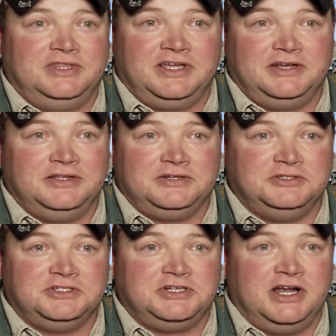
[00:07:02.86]
thinking that they're
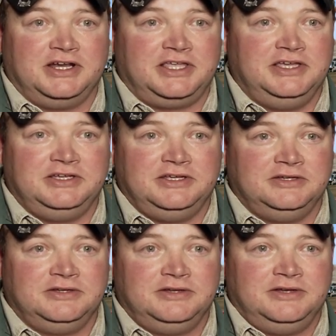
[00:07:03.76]
just trying to kill you.
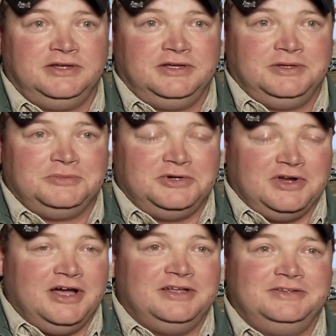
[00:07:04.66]
They're
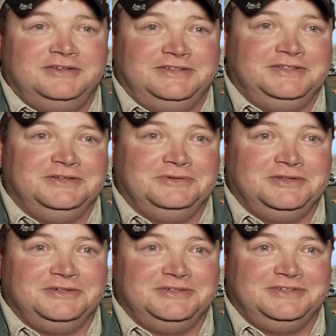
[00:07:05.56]
not. You know, they're,